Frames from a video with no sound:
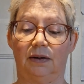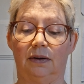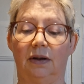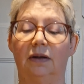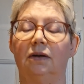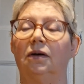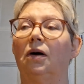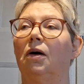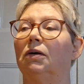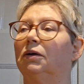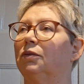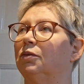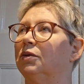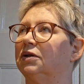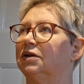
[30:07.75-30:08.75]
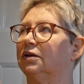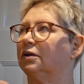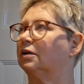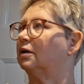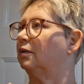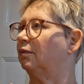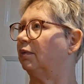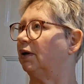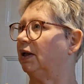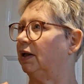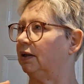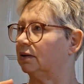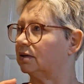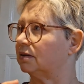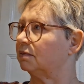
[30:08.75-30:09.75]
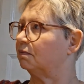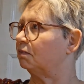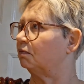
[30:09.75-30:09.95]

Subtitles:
Our garden was a complete